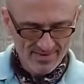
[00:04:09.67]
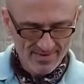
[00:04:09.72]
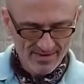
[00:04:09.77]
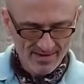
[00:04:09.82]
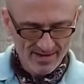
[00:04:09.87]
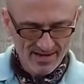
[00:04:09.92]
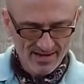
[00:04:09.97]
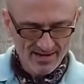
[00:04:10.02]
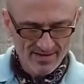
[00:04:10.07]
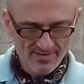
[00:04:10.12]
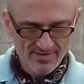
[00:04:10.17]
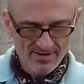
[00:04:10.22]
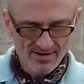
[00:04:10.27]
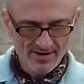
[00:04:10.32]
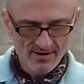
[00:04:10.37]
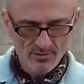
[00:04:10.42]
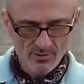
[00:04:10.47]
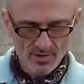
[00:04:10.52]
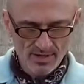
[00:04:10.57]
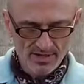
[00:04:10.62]
And there
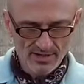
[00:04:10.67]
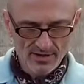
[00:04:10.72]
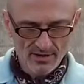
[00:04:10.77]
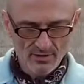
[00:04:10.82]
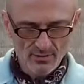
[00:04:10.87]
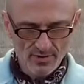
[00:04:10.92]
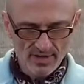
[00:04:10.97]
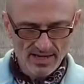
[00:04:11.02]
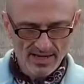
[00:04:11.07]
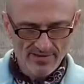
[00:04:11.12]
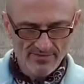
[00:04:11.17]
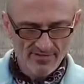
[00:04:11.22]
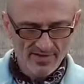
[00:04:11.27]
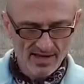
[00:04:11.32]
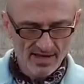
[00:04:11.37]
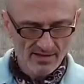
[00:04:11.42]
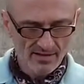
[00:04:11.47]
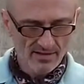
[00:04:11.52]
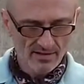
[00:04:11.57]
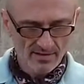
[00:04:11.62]
we go, we have that
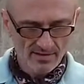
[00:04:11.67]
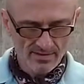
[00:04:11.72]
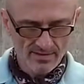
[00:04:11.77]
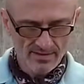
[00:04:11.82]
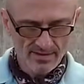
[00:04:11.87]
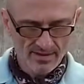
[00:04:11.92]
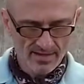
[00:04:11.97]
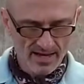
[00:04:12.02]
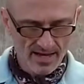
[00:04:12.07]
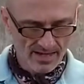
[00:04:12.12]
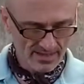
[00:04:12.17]
little guy